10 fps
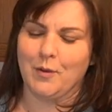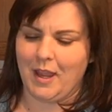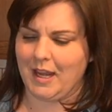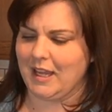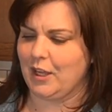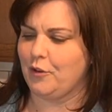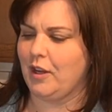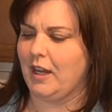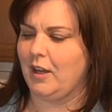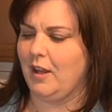I had to get
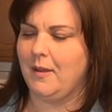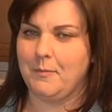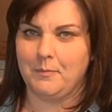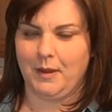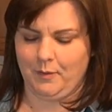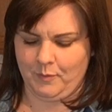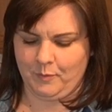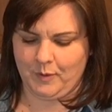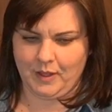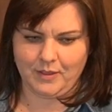green. So we got green.
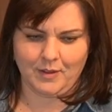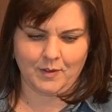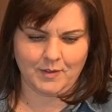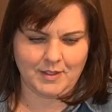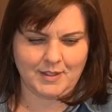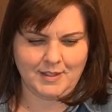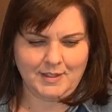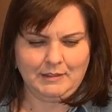We got those.